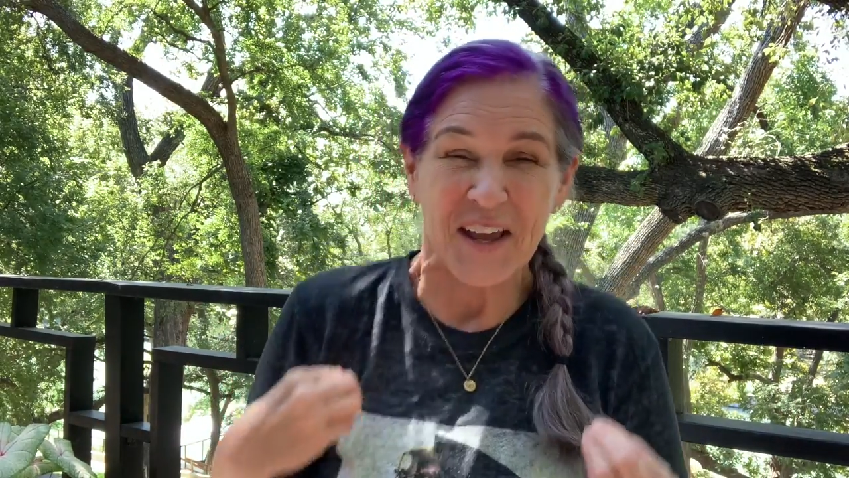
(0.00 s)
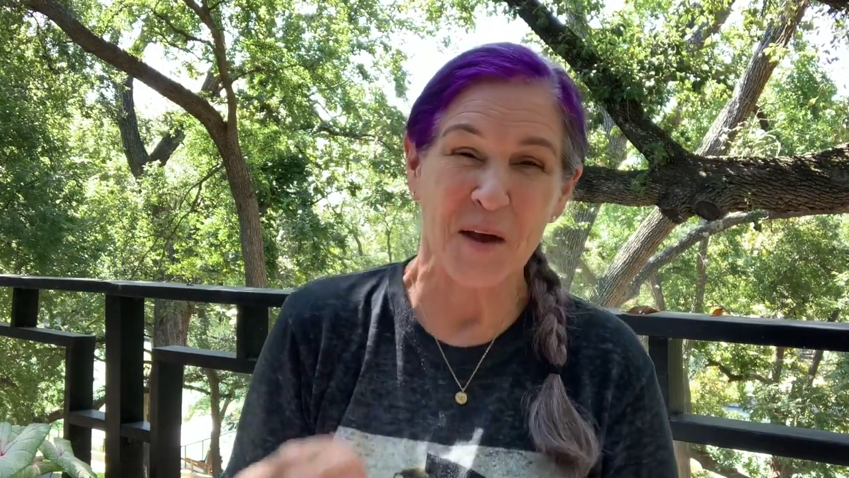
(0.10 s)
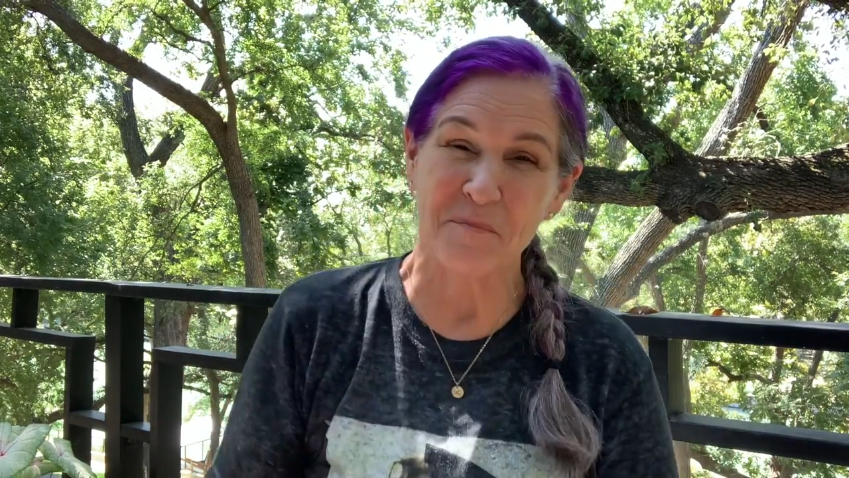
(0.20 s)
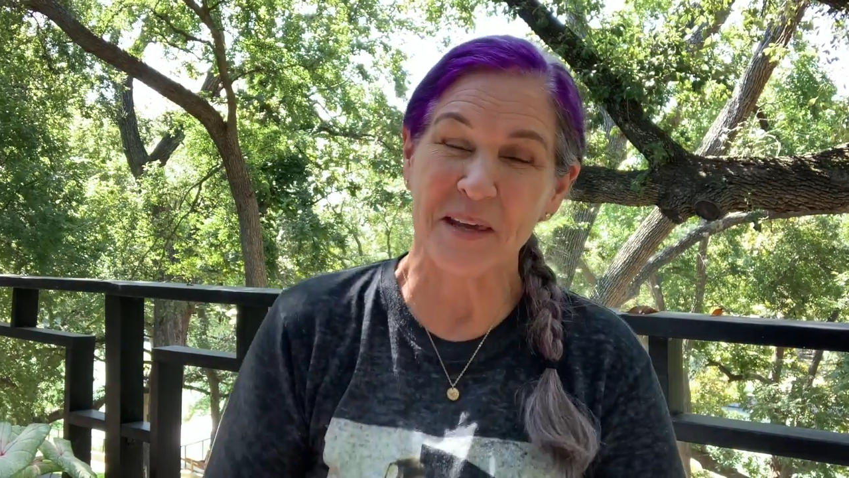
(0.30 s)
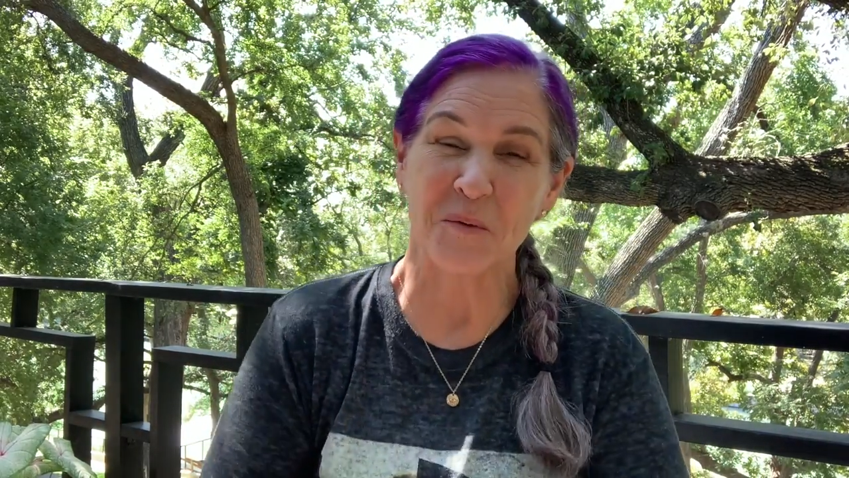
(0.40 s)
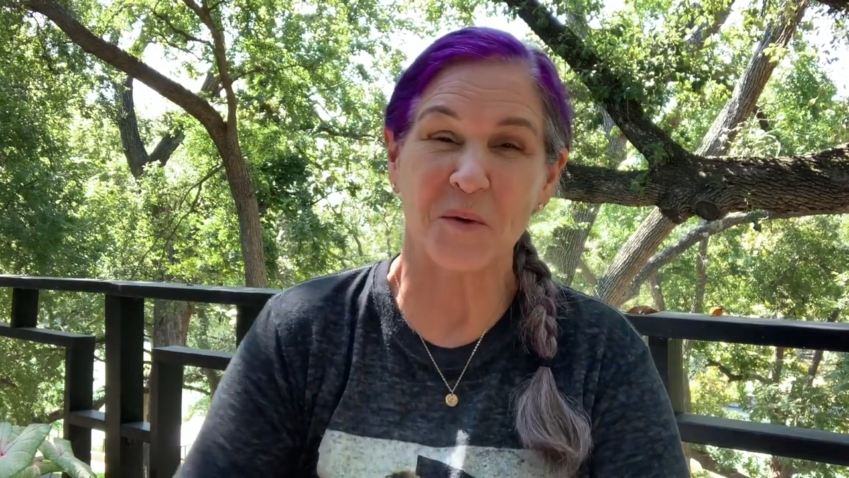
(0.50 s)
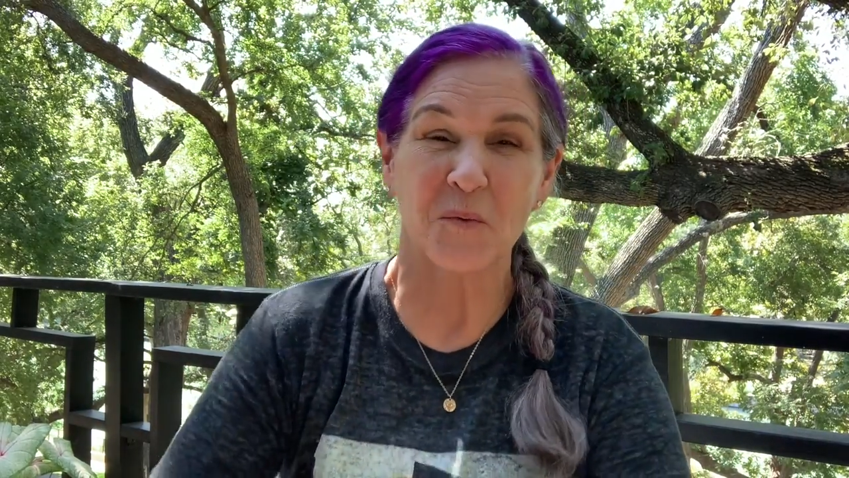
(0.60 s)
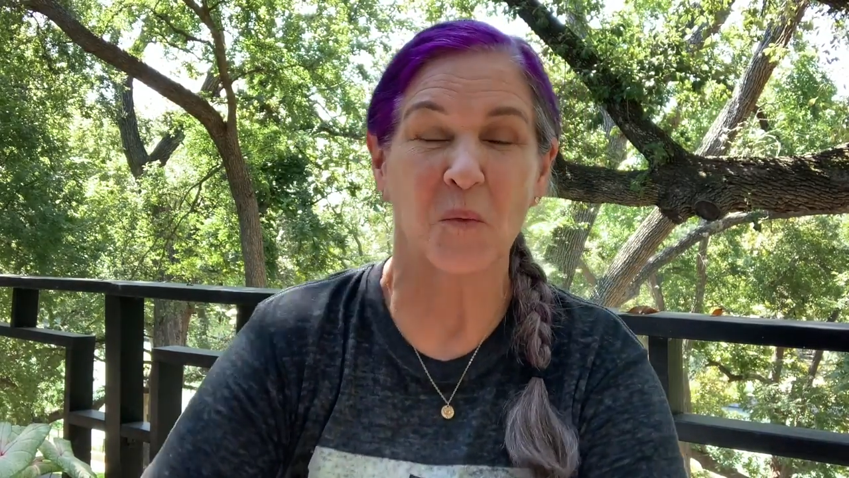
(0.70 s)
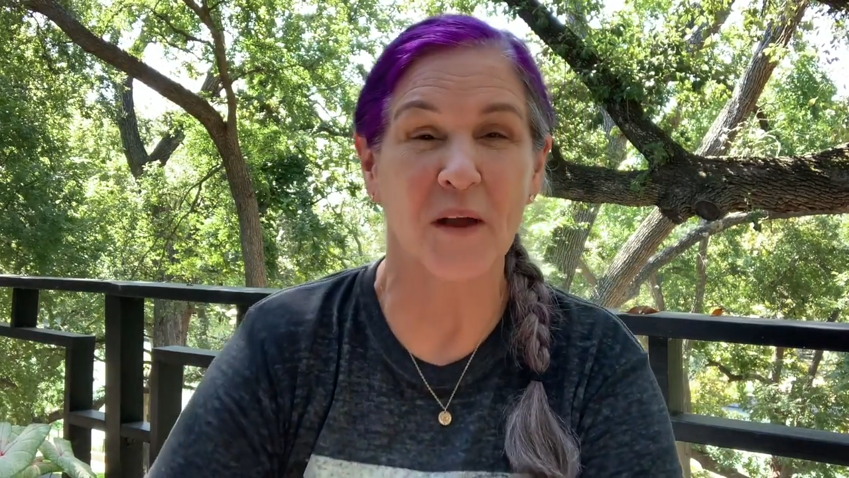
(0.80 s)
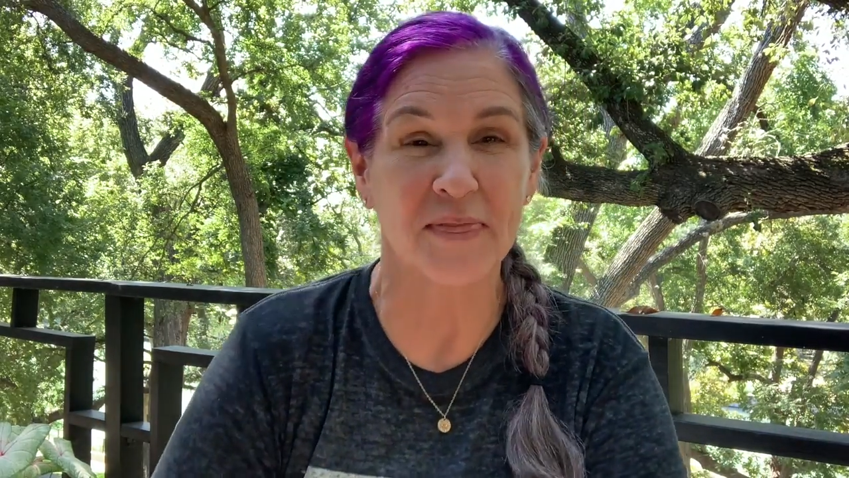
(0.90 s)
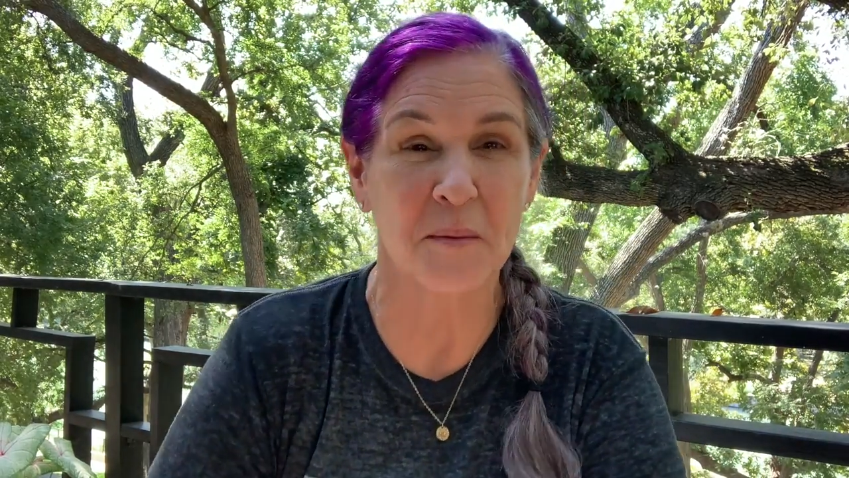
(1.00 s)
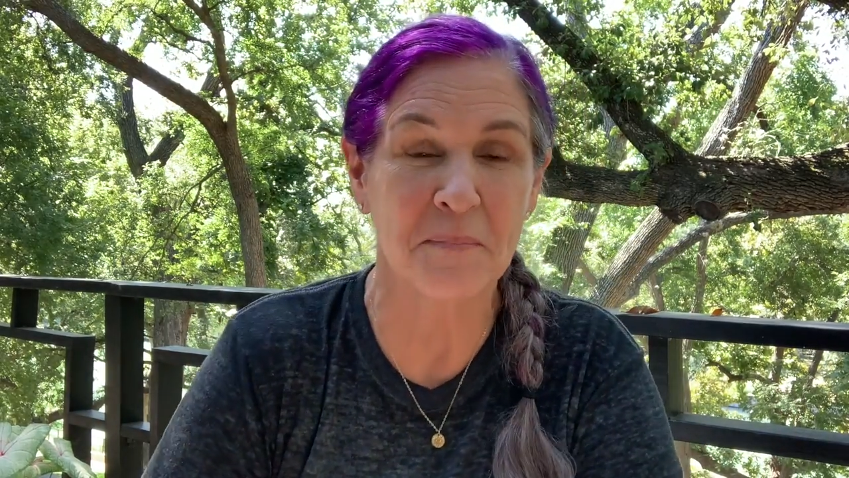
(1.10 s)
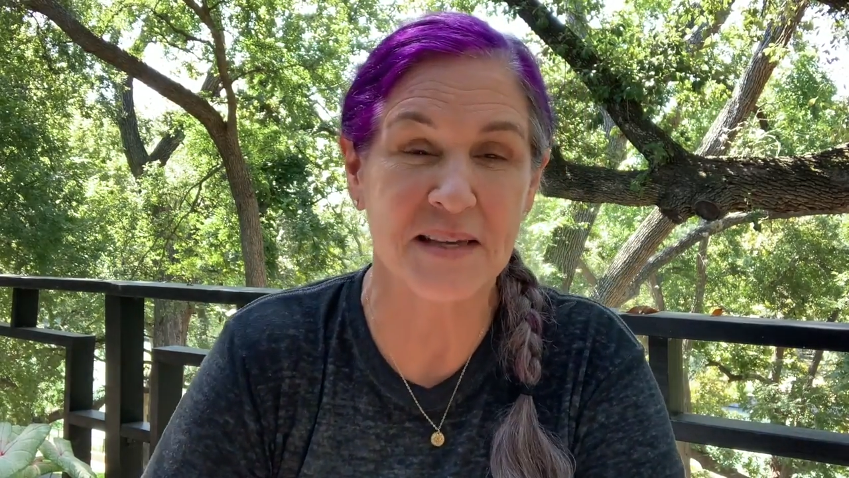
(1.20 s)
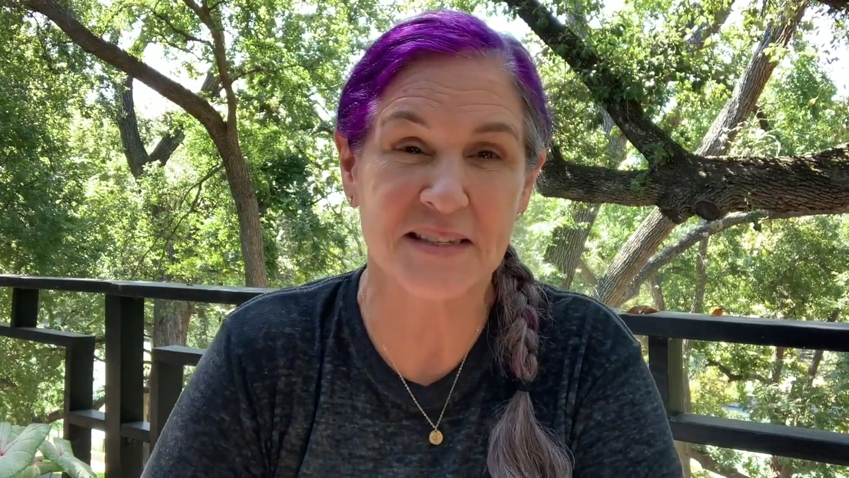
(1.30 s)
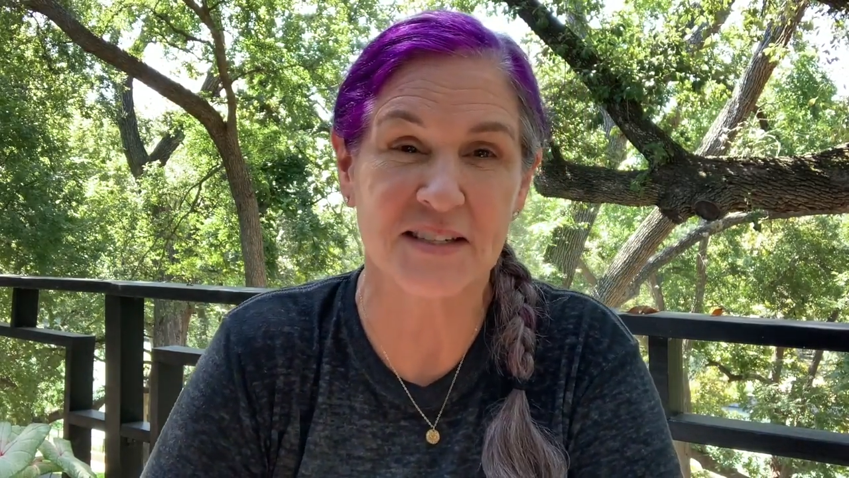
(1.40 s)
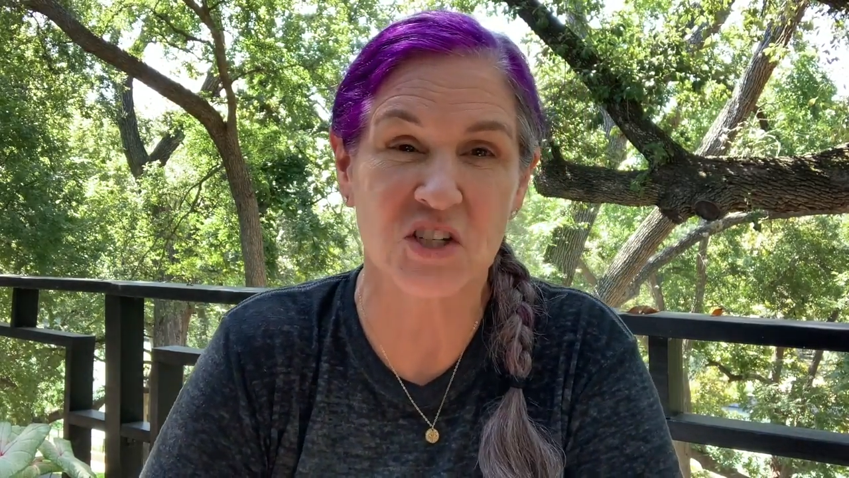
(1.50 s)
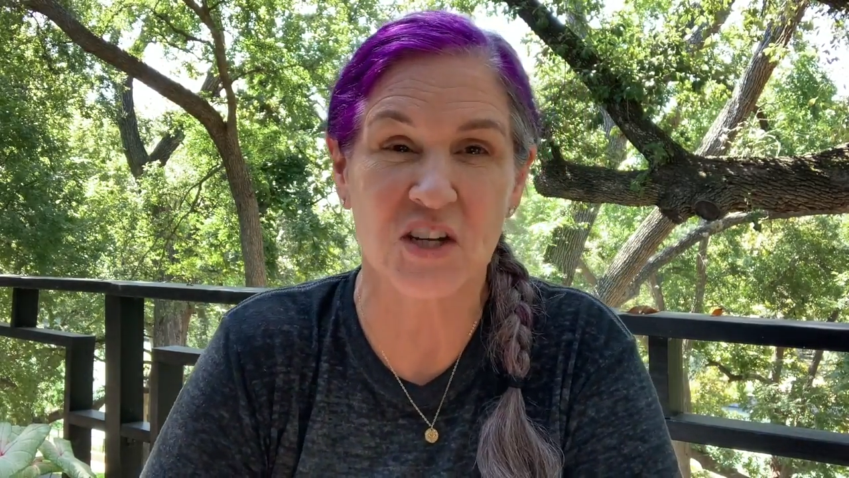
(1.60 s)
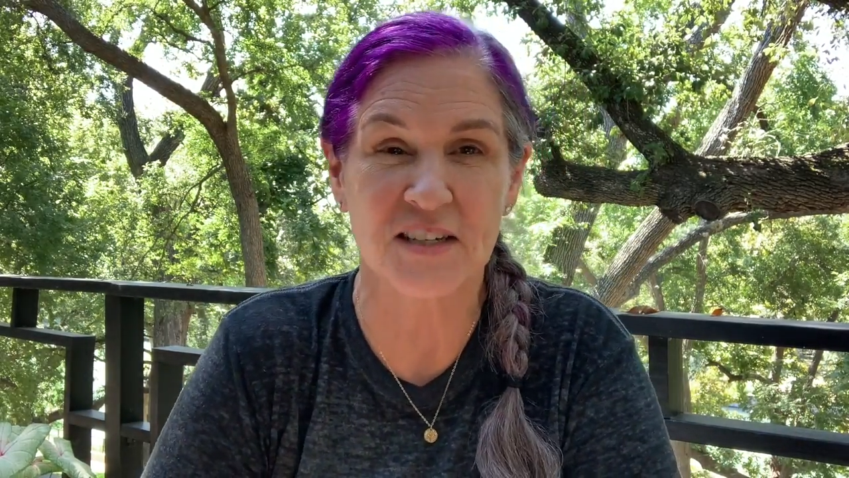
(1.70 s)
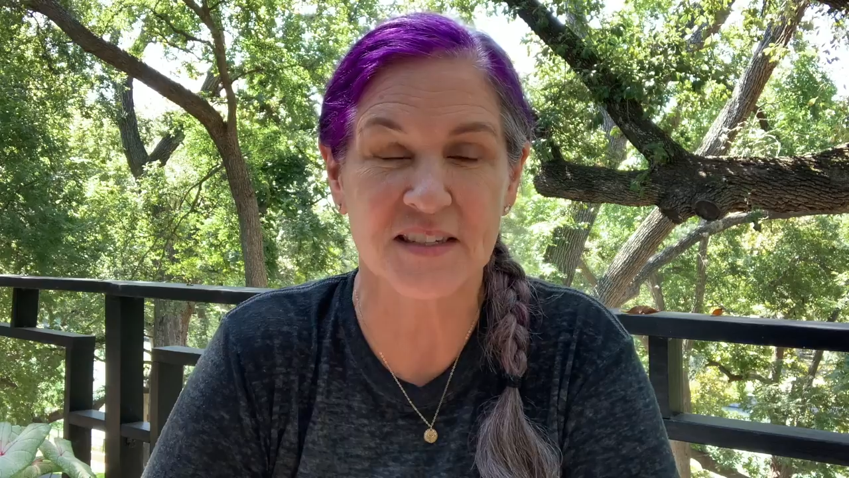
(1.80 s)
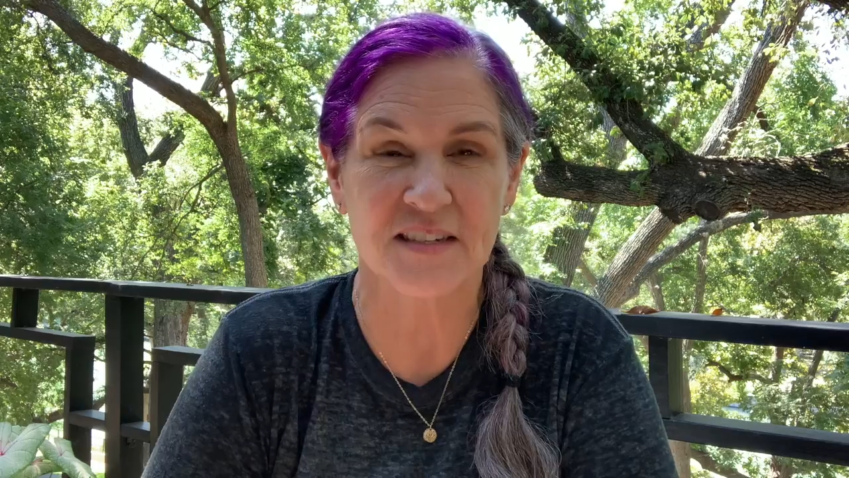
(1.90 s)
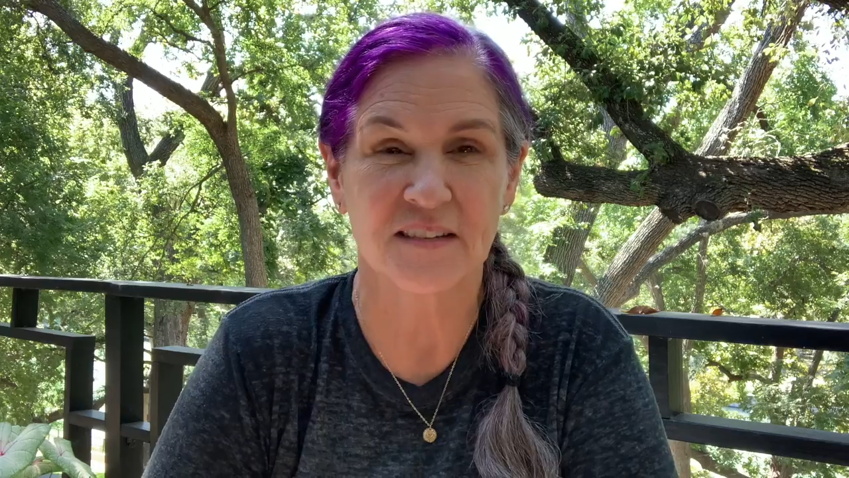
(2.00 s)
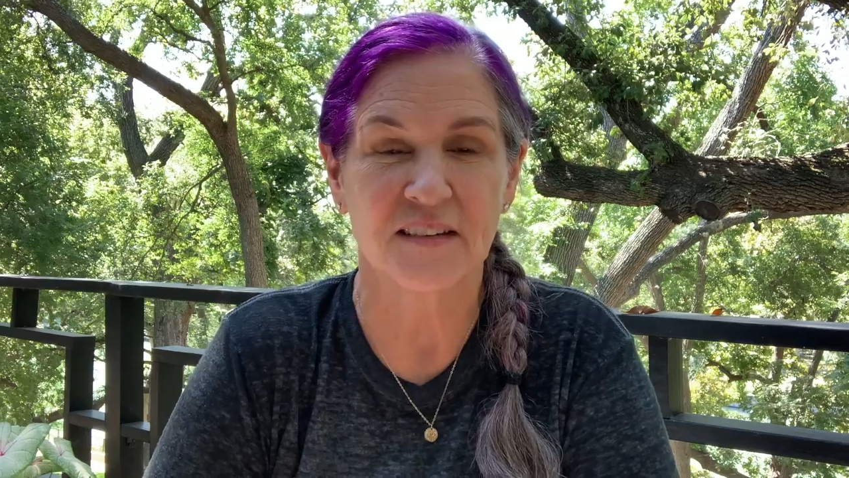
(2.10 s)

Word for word: and be with what the message is.